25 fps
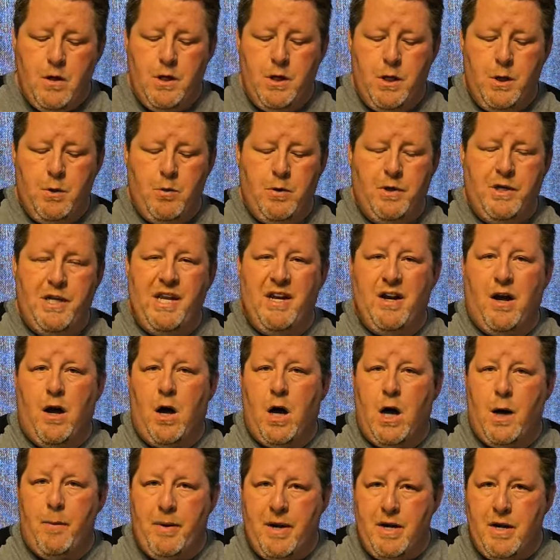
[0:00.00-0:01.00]
You will need a
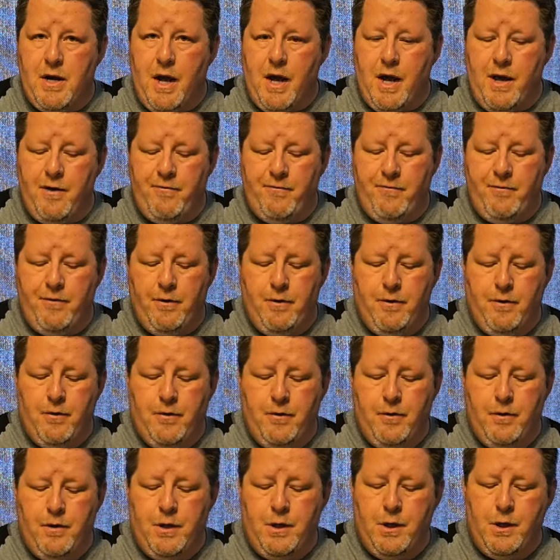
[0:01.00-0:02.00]
hobby knife.
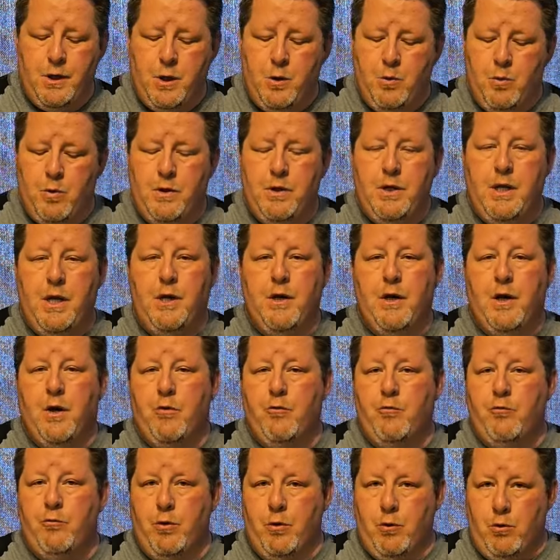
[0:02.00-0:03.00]
You will need a
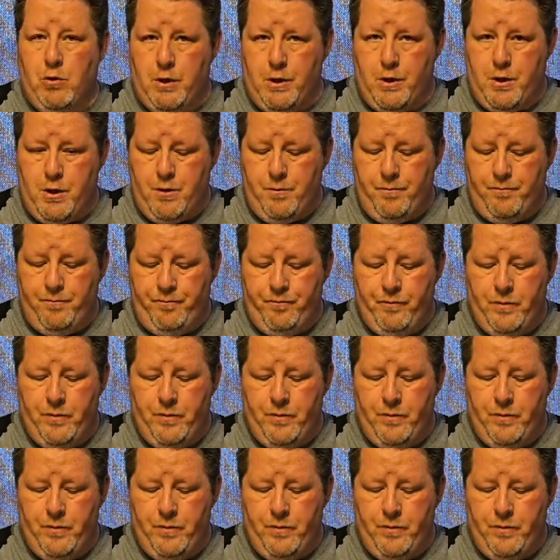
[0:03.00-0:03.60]
ruler.